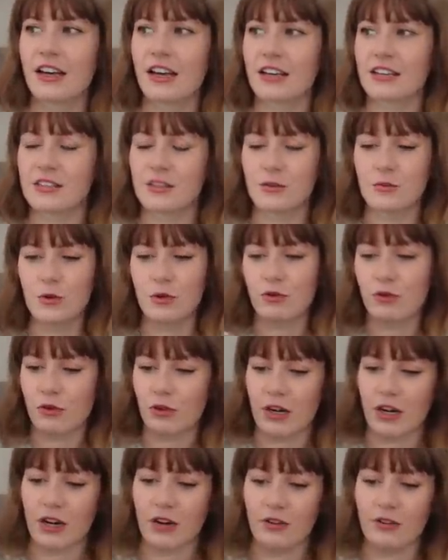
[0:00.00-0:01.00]
As you move
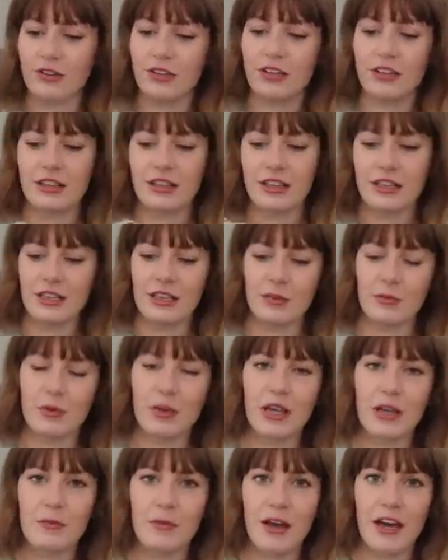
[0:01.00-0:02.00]
around the
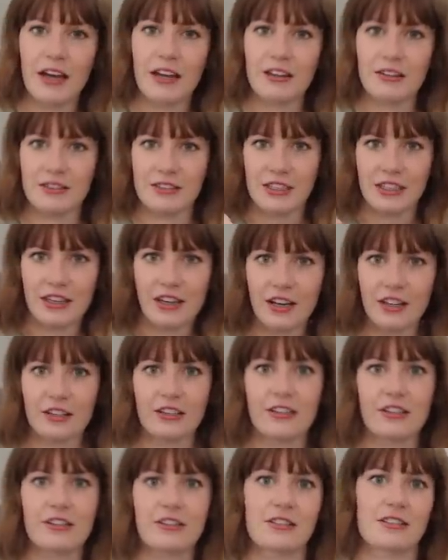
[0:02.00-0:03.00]
play mat, there's like
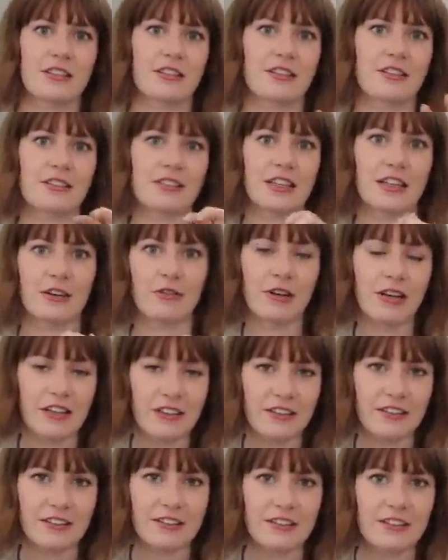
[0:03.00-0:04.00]
colors and there's like
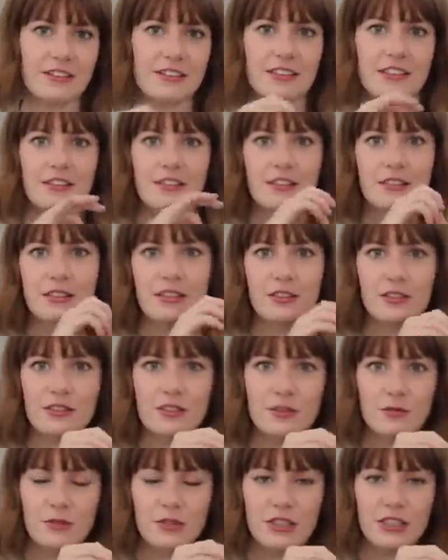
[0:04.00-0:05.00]
crinkles and there's little
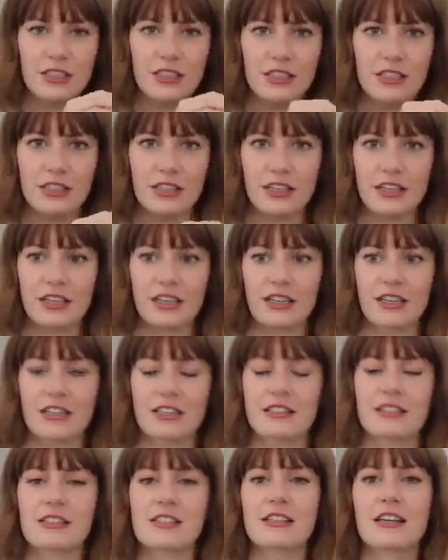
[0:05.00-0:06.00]
squishy
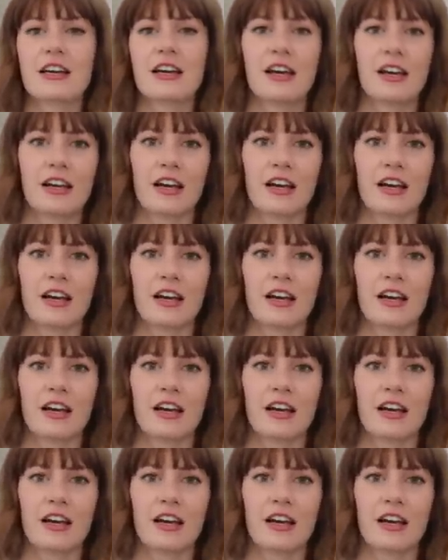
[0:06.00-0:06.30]
things.